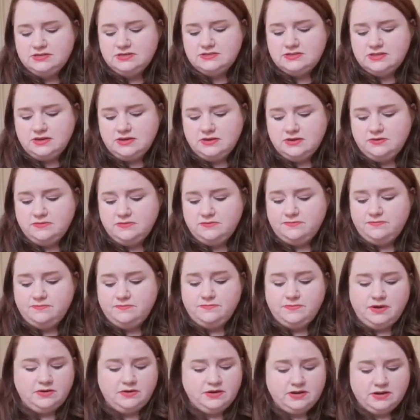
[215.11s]
So
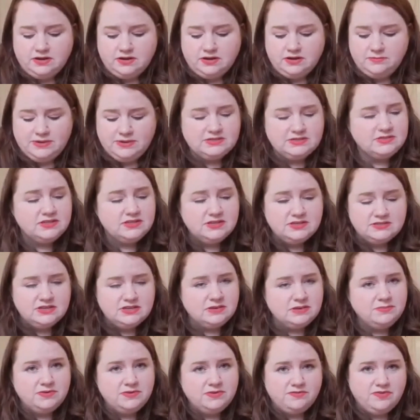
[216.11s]
I'm going to go back to the
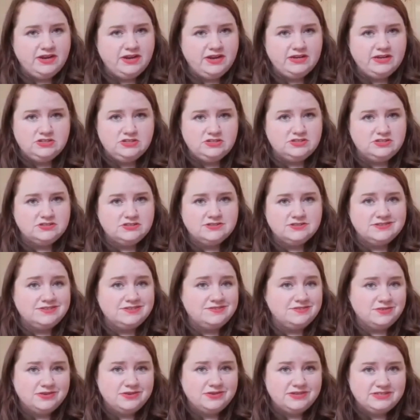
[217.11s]
example of Free Agent just because
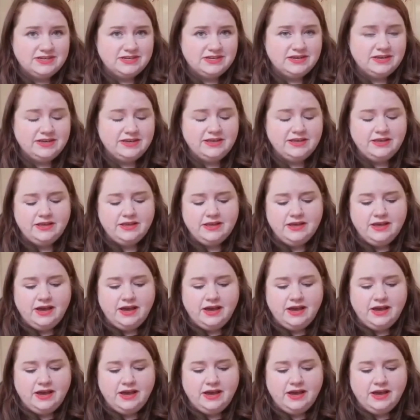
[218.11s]
I've already said it.